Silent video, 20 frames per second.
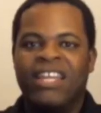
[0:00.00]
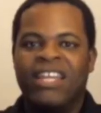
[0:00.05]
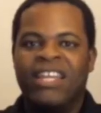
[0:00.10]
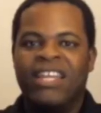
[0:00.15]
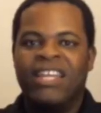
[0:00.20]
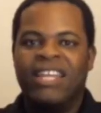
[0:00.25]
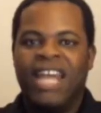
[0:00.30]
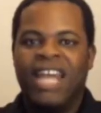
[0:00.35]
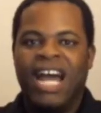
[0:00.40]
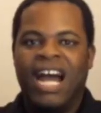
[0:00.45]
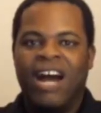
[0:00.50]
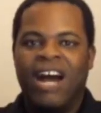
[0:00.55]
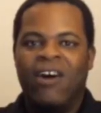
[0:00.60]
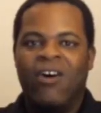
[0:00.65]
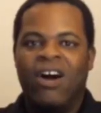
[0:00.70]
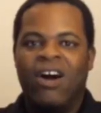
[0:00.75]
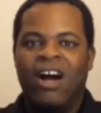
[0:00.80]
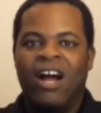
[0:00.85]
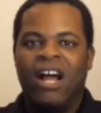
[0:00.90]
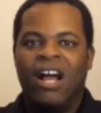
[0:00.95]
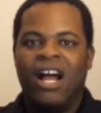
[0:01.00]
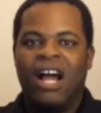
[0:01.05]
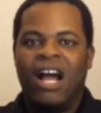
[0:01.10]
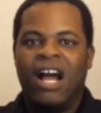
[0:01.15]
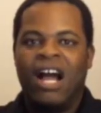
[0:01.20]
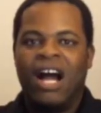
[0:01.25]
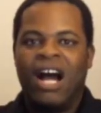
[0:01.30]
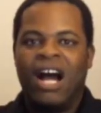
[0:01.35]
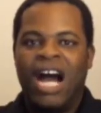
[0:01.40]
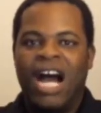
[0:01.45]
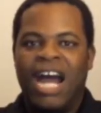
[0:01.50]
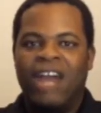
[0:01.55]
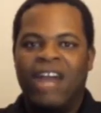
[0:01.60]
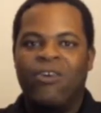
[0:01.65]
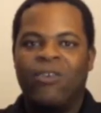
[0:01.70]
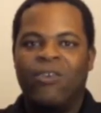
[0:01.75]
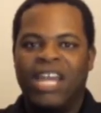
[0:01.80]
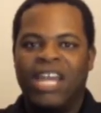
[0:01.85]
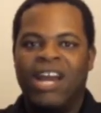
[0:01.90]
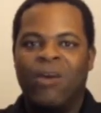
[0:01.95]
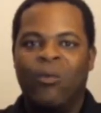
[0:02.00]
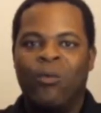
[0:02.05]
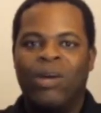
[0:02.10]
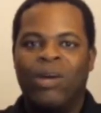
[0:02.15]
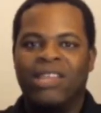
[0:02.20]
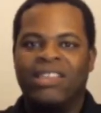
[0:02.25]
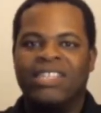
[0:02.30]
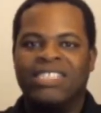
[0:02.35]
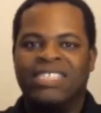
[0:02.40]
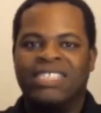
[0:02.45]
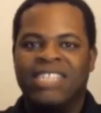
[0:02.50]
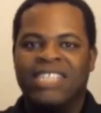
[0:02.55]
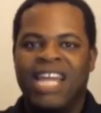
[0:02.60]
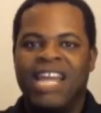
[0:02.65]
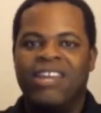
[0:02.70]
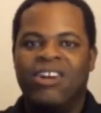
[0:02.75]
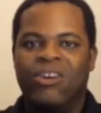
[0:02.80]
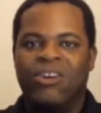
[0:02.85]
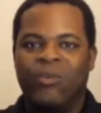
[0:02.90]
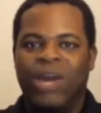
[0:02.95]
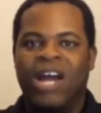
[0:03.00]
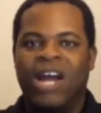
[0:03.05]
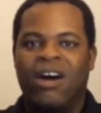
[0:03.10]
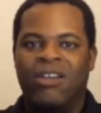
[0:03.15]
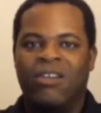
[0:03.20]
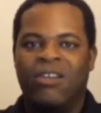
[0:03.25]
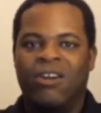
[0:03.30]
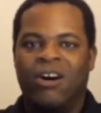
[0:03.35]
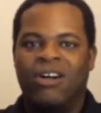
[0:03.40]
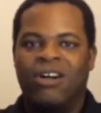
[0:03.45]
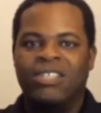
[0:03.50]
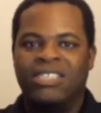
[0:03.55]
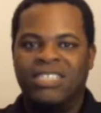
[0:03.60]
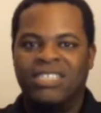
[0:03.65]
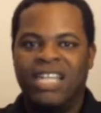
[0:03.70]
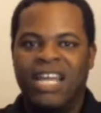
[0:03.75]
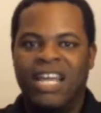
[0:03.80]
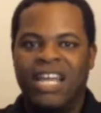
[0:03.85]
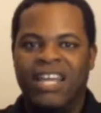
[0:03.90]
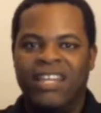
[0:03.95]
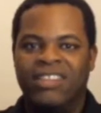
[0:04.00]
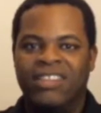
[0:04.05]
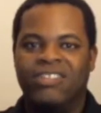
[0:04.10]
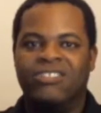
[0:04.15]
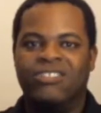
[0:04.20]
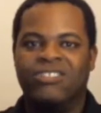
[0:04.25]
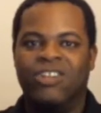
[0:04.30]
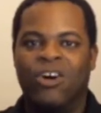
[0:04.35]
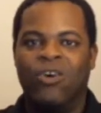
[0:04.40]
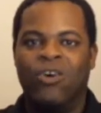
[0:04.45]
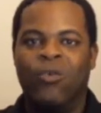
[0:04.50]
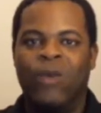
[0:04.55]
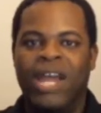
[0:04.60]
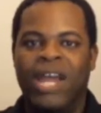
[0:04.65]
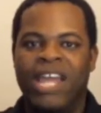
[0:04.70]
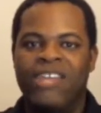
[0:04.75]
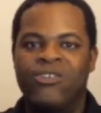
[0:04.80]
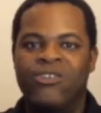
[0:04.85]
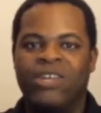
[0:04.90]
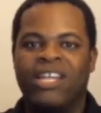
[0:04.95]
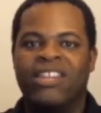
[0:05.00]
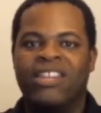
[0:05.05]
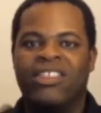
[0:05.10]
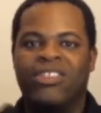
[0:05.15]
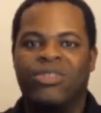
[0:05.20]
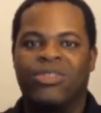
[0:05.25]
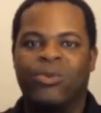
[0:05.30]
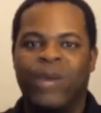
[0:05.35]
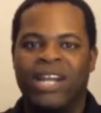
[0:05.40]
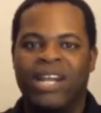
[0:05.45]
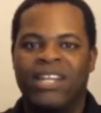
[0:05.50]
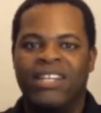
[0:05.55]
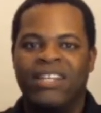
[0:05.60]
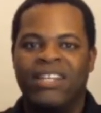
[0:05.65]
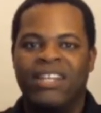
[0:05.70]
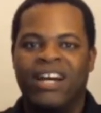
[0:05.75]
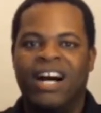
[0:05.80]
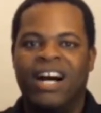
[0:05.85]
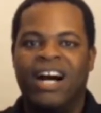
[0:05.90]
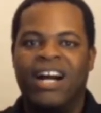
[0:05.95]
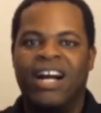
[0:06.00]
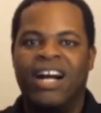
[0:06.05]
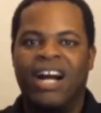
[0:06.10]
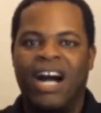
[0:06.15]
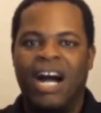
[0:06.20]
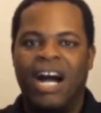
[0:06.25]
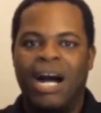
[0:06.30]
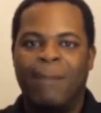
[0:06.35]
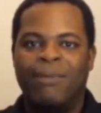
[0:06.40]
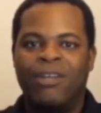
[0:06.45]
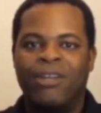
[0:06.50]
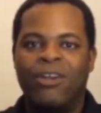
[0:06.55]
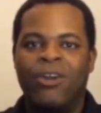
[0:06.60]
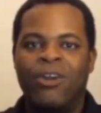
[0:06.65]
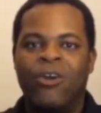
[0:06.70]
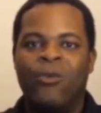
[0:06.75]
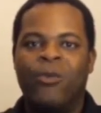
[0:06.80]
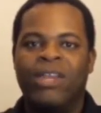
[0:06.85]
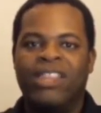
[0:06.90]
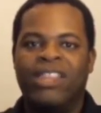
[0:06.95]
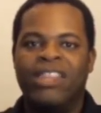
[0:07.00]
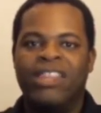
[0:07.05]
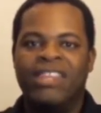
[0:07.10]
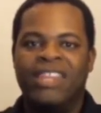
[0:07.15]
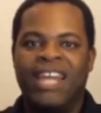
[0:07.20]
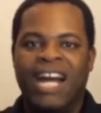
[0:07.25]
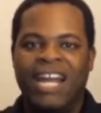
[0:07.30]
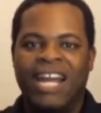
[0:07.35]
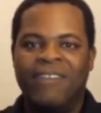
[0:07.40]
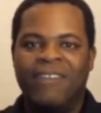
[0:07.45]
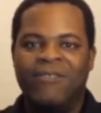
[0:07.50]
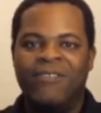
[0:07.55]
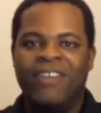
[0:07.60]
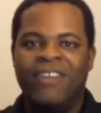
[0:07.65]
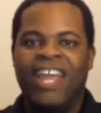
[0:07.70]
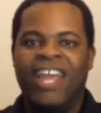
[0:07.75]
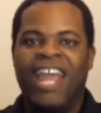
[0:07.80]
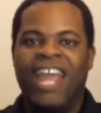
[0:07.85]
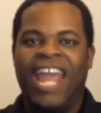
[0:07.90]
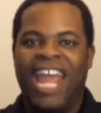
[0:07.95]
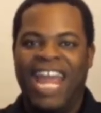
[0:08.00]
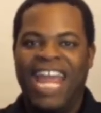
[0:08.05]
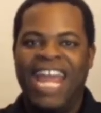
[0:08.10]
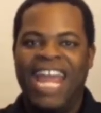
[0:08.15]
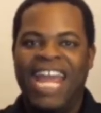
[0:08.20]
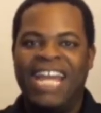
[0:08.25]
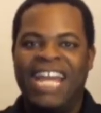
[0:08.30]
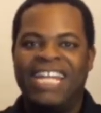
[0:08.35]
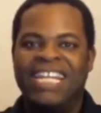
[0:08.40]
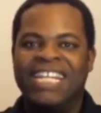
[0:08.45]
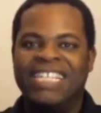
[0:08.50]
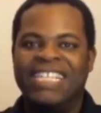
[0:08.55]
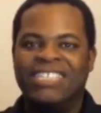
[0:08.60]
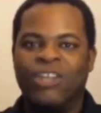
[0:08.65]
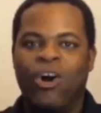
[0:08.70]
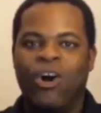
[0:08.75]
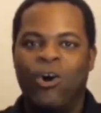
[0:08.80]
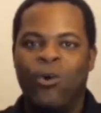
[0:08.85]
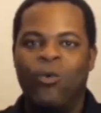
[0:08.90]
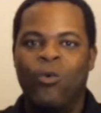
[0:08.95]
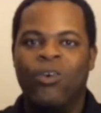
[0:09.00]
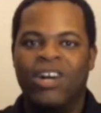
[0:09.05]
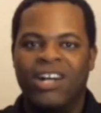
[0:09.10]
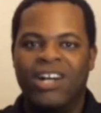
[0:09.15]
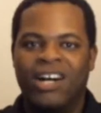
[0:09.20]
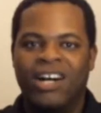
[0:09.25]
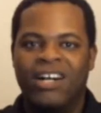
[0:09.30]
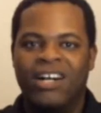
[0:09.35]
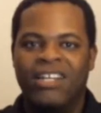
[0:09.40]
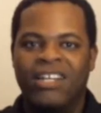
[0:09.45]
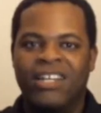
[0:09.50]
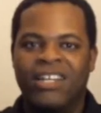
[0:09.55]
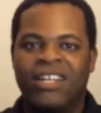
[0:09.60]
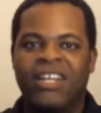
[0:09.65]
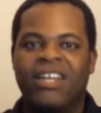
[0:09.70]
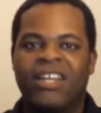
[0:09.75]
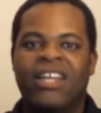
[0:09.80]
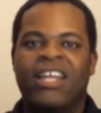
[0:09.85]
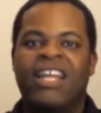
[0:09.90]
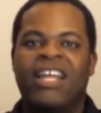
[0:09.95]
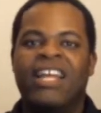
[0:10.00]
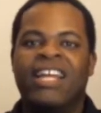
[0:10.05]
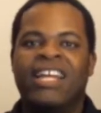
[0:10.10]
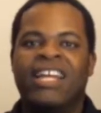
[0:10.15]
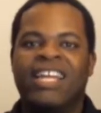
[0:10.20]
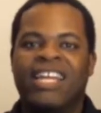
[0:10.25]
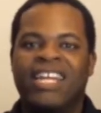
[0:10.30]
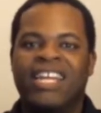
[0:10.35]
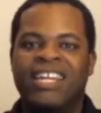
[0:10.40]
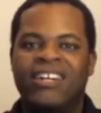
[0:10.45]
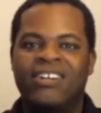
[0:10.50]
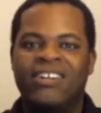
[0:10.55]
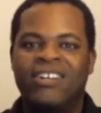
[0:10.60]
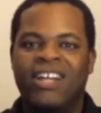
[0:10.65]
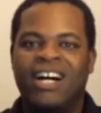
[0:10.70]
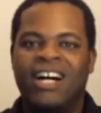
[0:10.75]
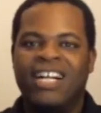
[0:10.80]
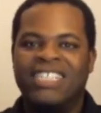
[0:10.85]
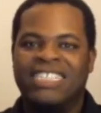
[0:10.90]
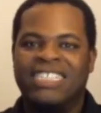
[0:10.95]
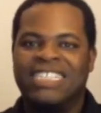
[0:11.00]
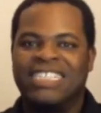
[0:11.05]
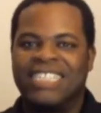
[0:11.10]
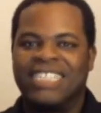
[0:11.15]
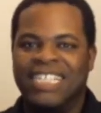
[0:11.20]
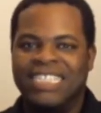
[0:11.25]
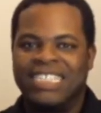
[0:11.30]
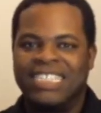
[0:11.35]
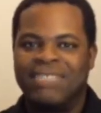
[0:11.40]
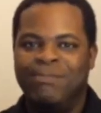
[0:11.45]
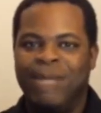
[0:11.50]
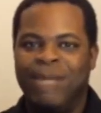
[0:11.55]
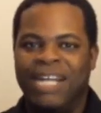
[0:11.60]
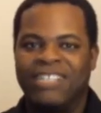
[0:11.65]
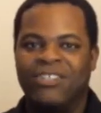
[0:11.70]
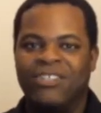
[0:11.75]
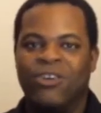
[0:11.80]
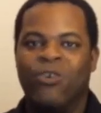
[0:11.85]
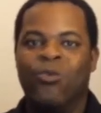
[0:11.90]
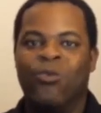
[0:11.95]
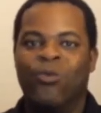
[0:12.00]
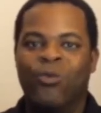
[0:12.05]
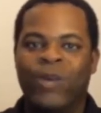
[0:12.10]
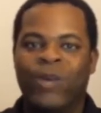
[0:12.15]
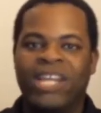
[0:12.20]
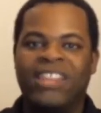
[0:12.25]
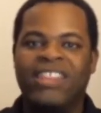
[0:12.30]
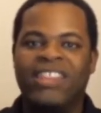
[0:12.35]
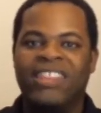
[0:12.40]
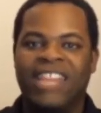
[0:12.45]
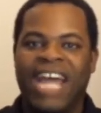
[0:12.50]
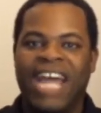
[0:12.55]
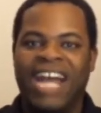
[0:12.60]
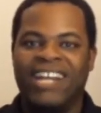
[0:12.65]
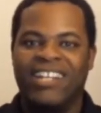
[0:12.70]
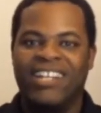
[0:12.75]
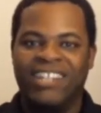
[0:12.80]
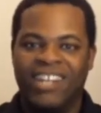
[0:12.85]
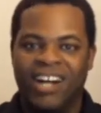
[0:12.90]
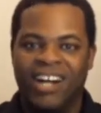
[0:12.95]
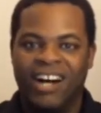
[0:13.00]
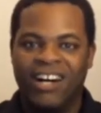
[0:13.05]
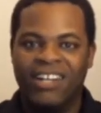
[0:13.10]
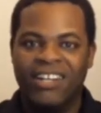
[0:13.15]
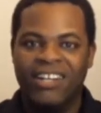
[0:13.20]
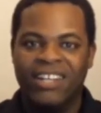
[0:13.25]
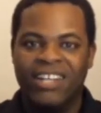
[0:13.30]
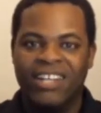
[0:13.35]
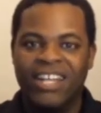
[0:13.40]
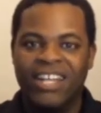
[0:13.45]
Now, I don't care what the stand your ground laws say. There's no way you can threaten a cop with knife and his own gun, kill a suspect with that gun,